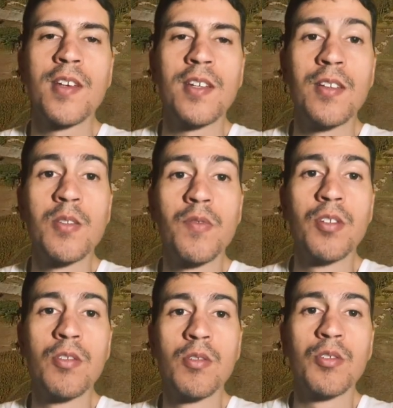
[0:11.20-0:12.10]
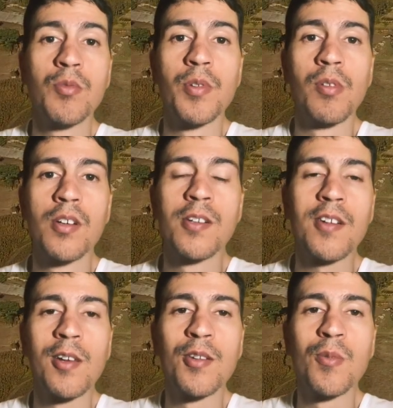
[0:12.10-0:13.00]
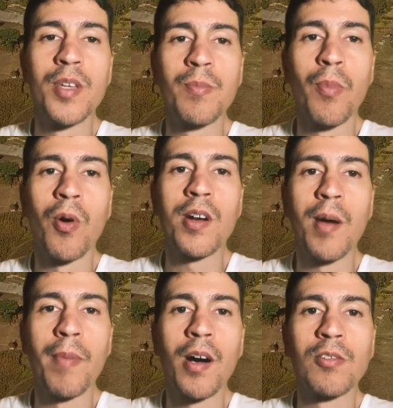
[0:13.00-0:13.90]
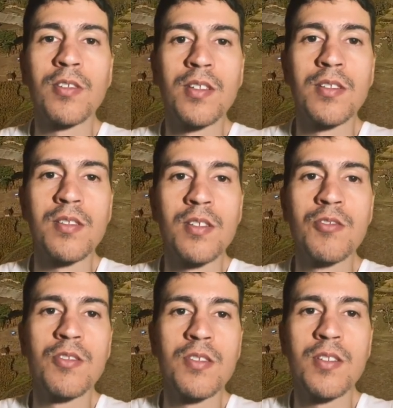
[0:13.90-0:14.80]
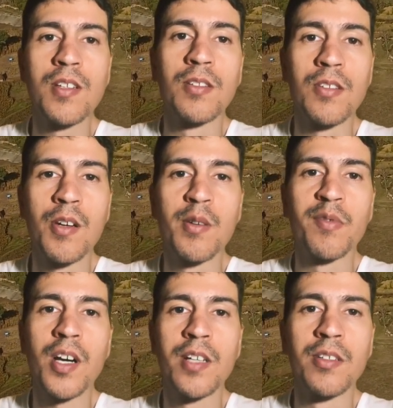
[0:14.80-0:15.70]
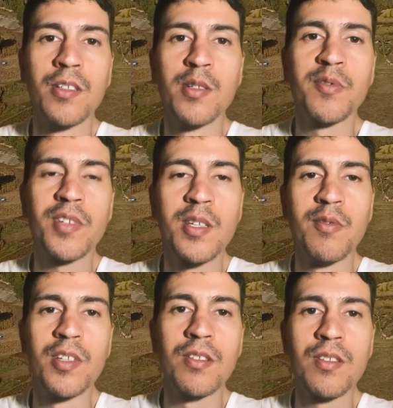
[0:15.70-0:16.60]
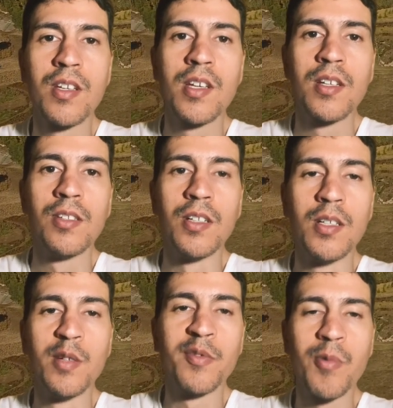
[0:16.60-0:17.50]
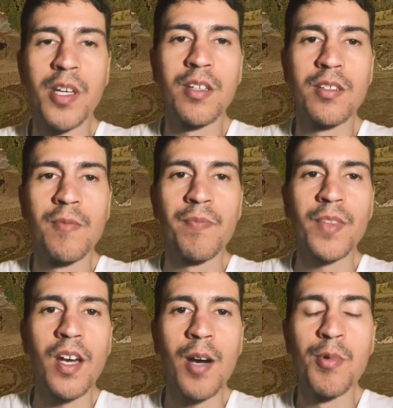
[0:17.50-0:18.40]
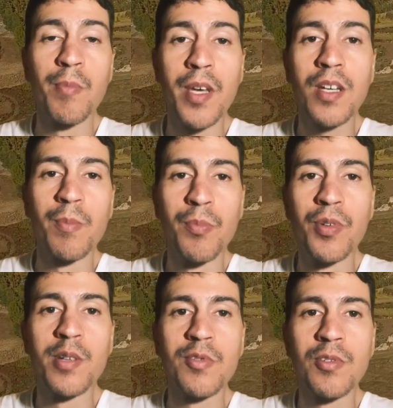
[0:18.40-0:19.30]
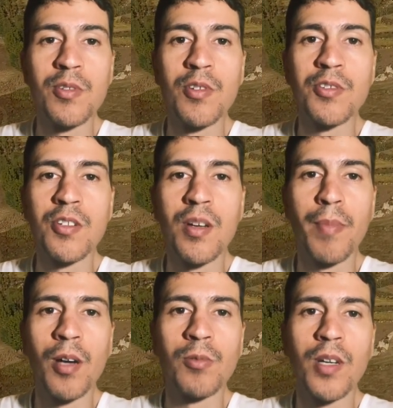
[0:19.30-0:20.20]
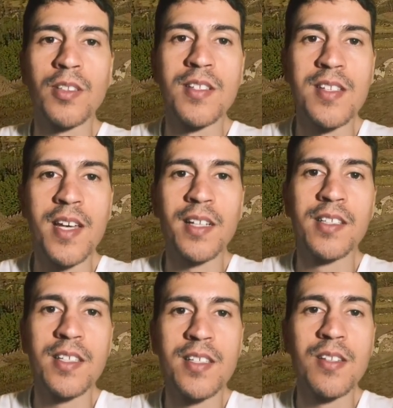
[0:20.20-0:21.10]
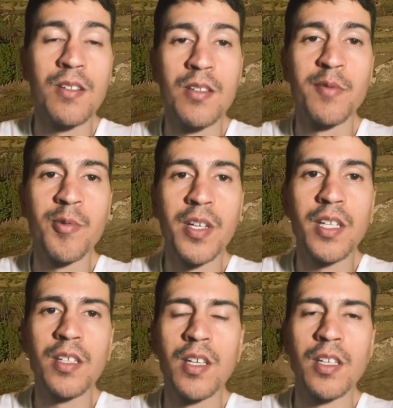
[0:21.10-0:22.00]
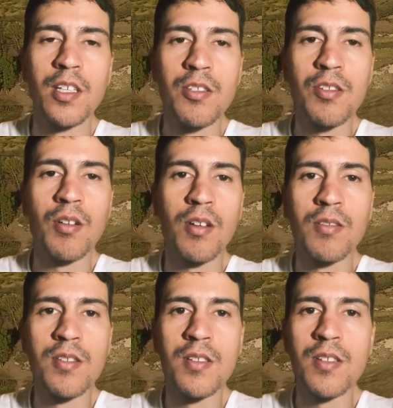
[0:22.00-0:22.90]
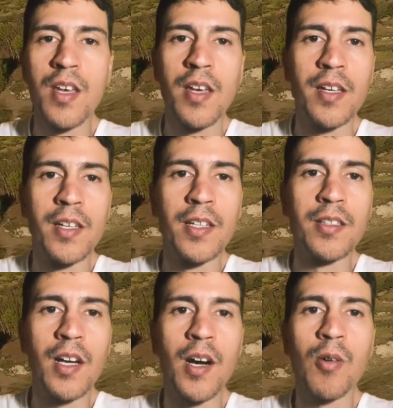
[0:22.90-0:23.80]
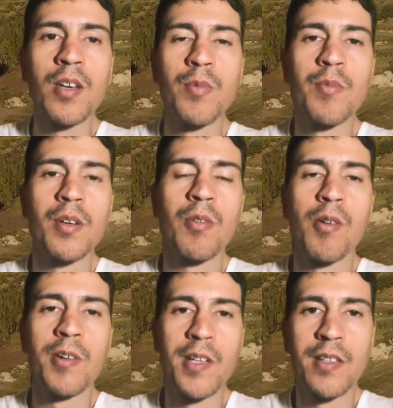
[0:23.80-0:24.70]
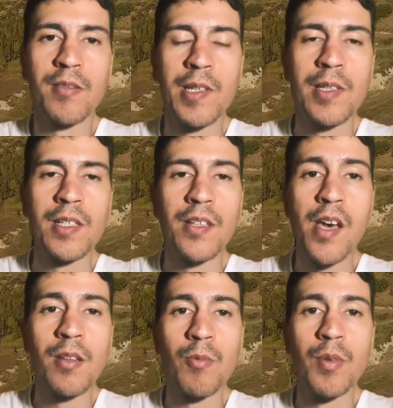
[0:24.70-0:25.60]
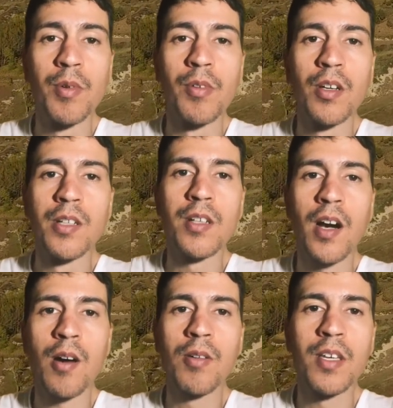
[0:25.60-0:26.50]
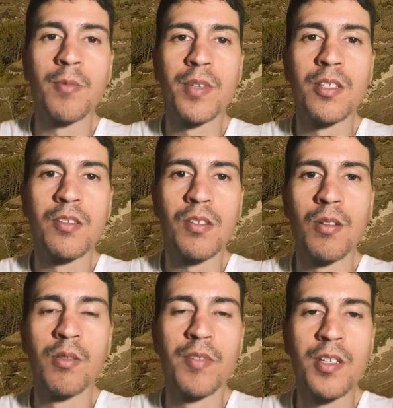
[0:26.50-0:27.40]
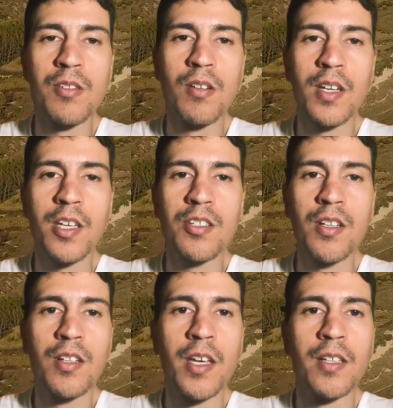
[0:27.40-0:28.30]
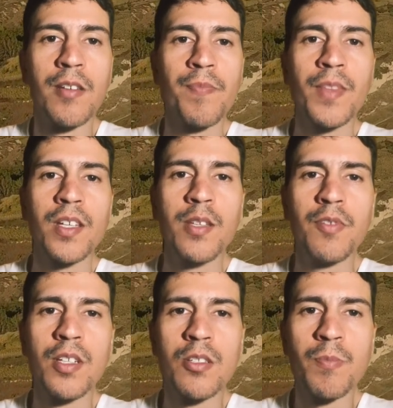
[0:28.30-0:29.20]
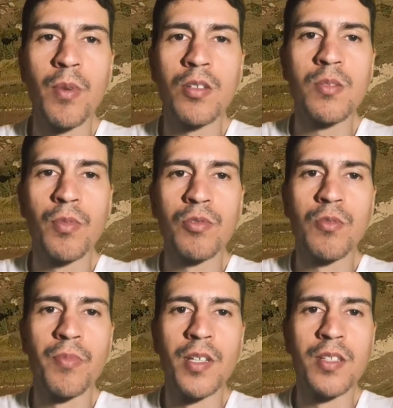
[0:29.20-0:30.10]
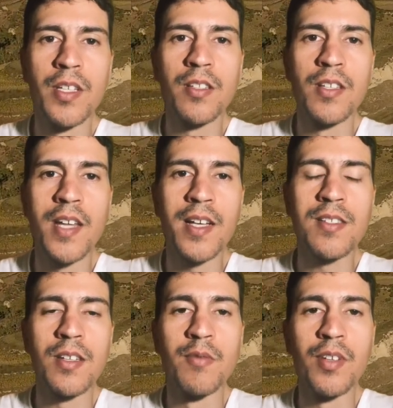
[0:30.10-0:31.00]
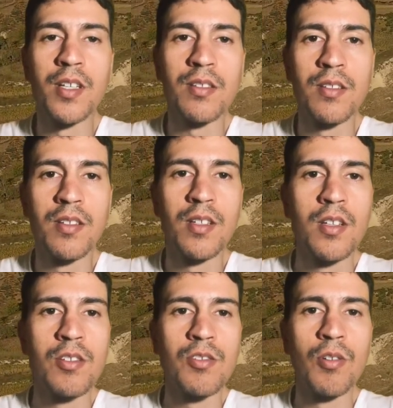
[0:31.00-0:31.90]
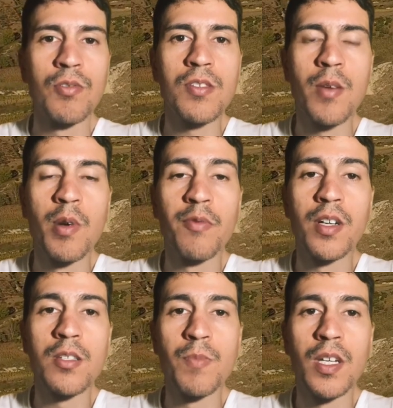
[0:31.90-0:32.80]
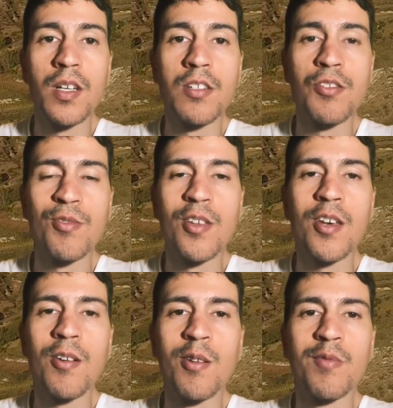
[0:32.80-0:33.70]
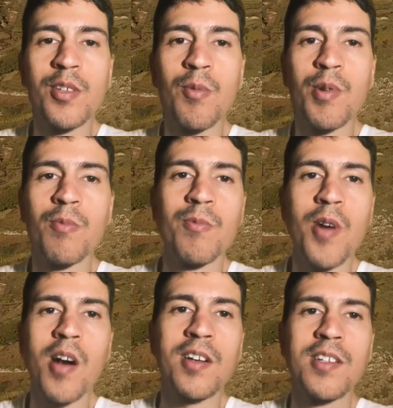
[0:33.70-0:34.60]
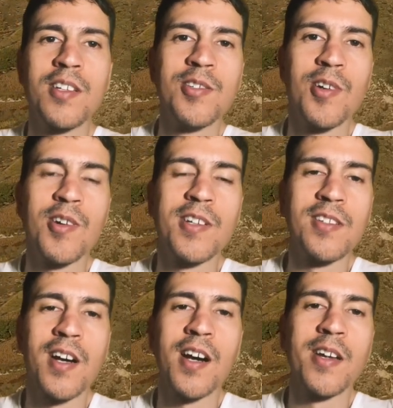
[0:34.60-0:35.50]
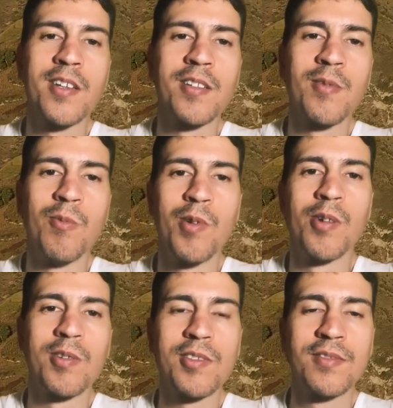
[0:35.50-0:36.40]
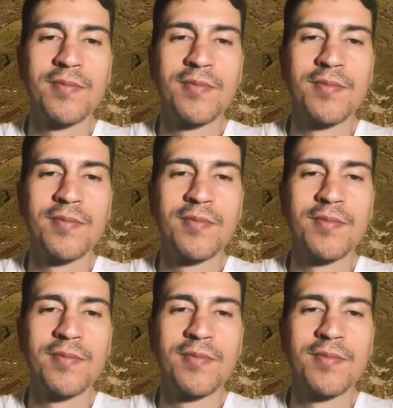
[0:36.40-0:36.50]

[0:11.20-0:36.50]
In this video, you will learn a little bit more about this interesting and terrifying Earth event, the earthquake. I will make a brief introduction about what exactly is an earthquake, its causes, and how can we record them. Then we will learn how can we discover its location and if it is possible to predict the next event. So stay with us because today our video will rock your entire world.